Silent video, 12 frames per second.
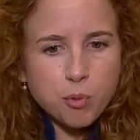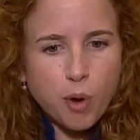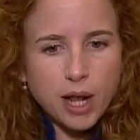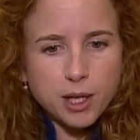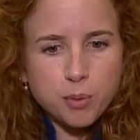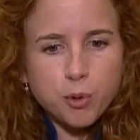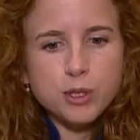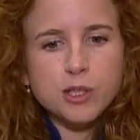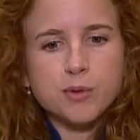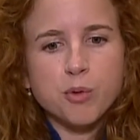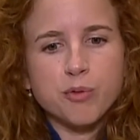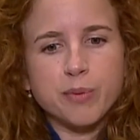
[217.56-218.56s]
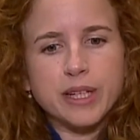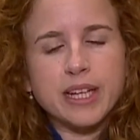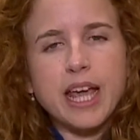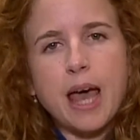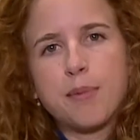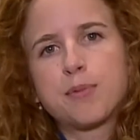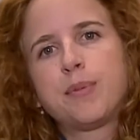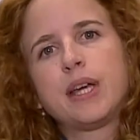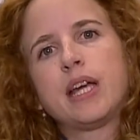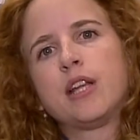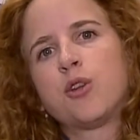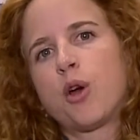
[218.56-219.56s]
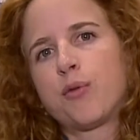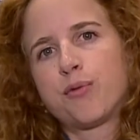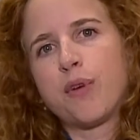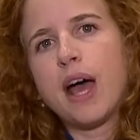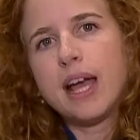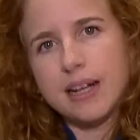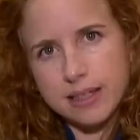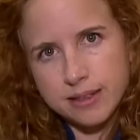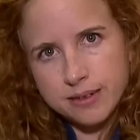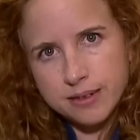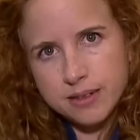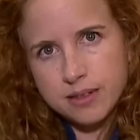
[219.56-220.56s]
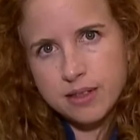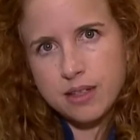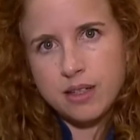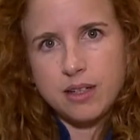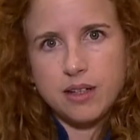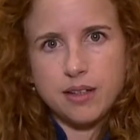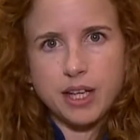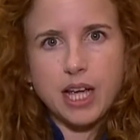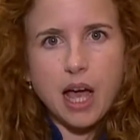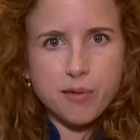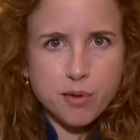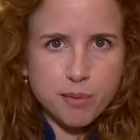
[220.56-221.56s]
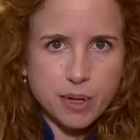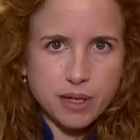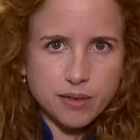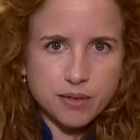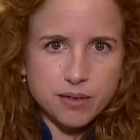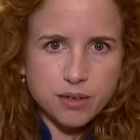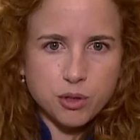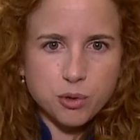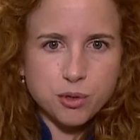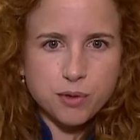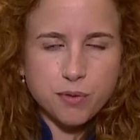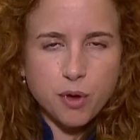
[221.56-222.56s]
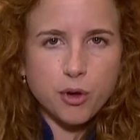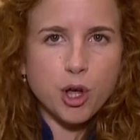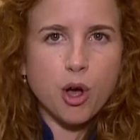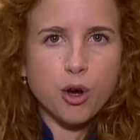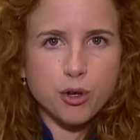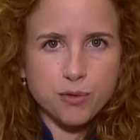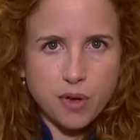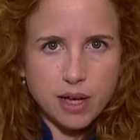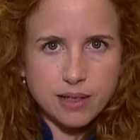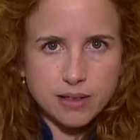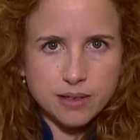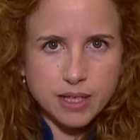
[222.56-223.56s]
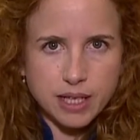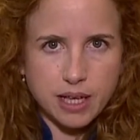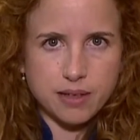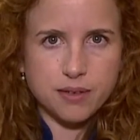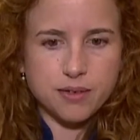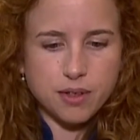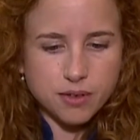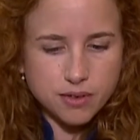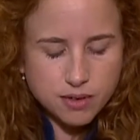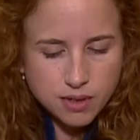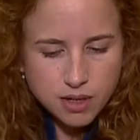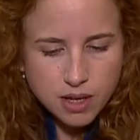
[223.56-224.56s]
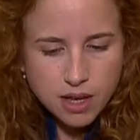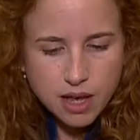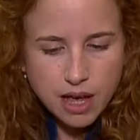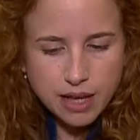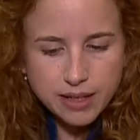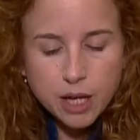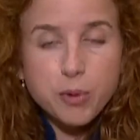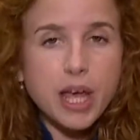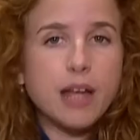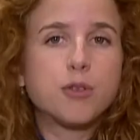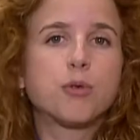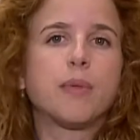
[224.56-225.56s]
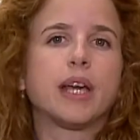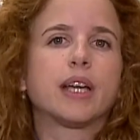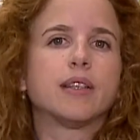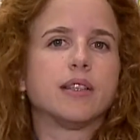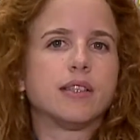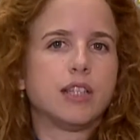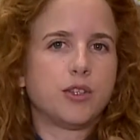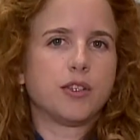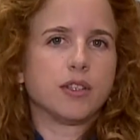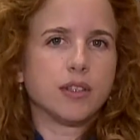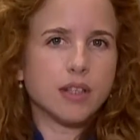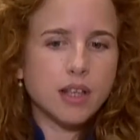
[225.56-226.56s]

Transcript: While the protest movement kept being nonviolent, the government used very harsh violence against us. And then we had to make a decision.